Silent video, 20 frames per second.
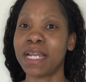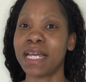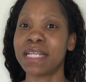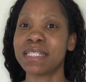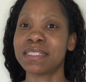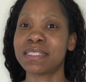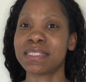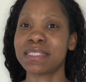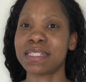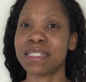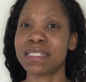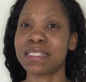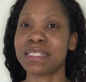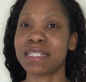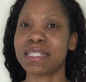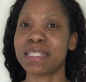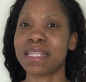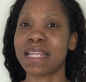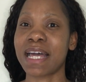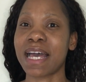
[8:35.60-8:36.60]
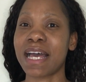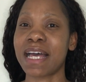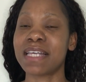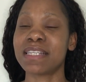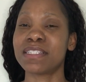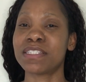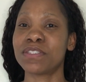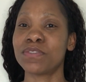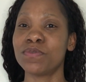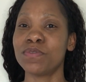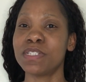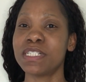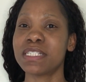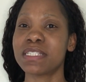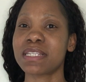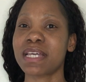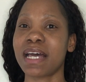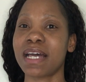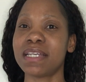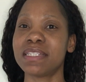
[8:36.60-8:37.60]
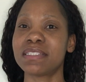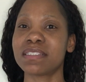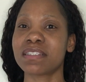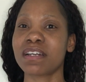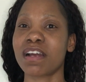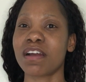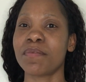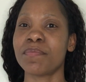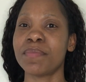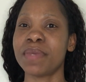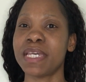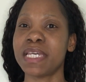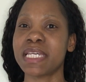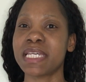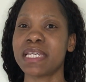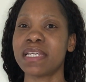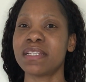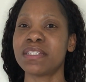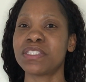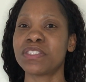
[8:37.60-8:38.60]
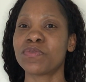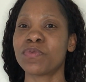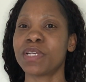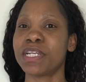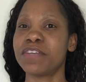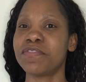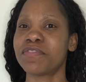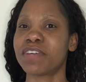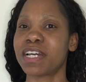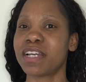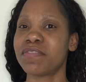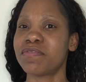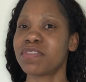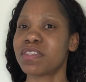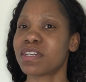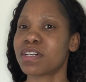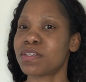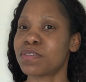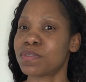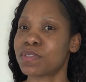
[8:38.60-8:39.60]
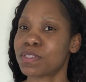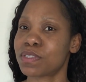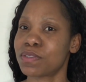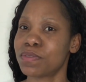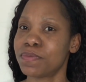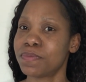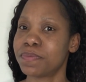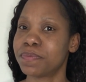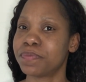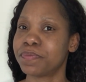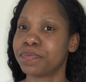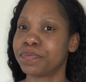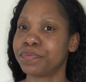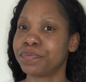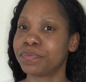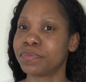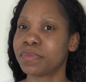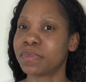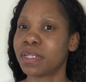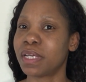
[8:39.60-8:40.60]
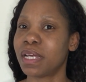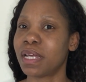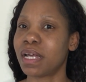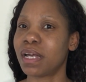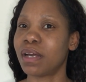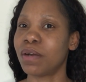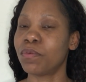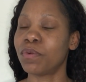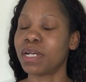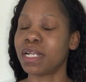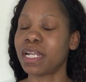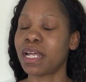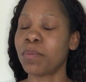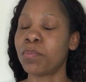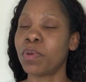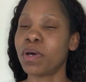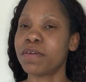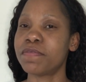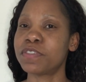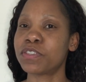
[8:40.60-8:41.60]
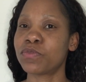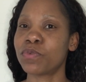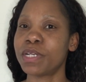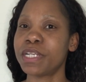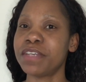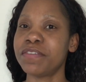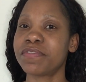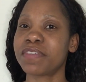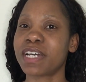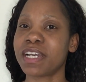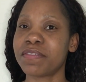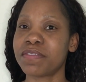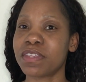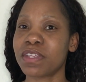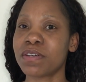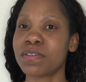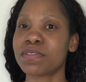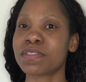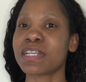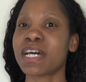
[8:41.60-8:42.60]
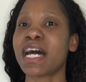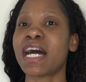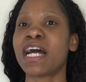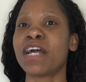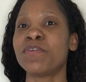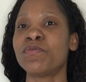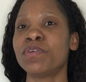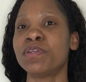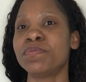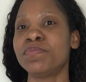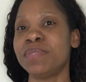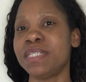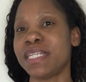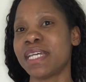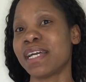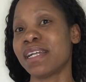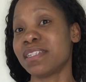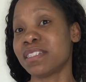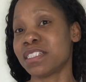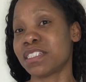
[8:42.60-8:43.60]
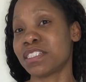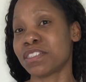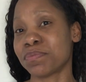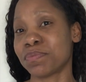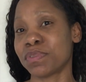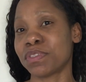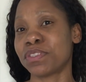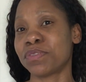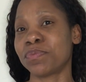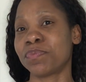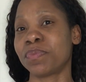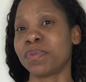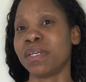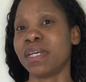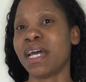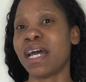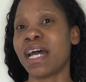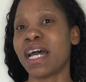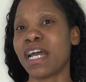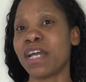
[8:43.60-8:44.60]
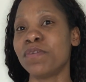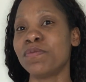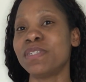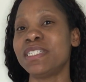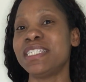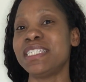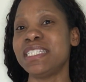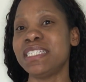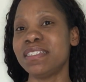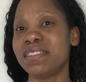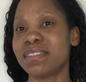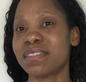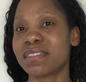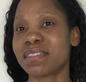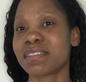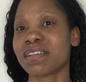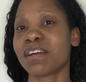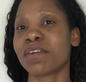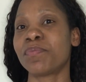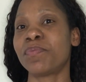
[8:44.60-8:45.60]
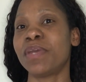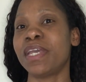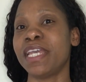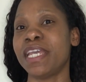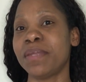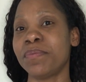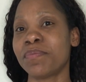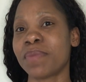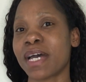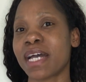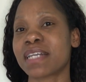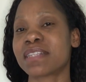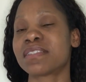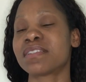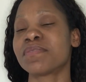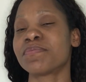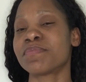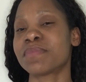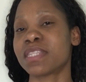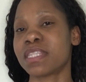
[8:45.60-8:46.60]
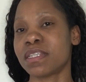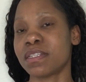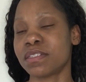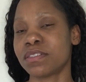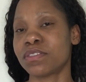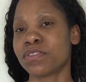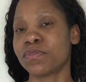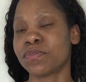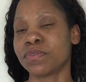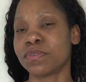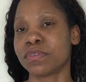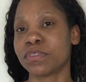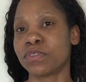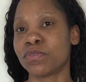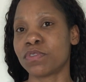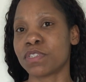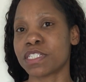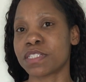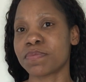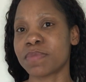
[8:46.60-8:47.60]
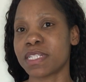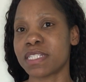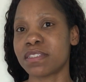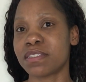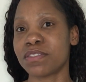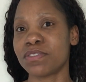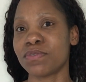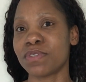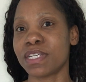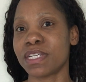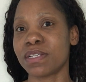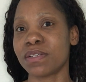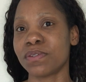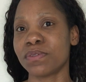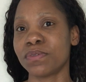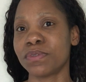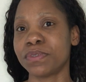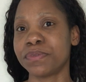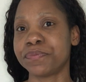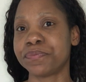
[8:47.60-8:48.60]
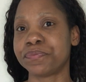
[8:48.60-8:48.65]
stated that as soon as I start making 25,000, well, above 25,000, I will be eligible to, I would need to start paying back something towards my student loan.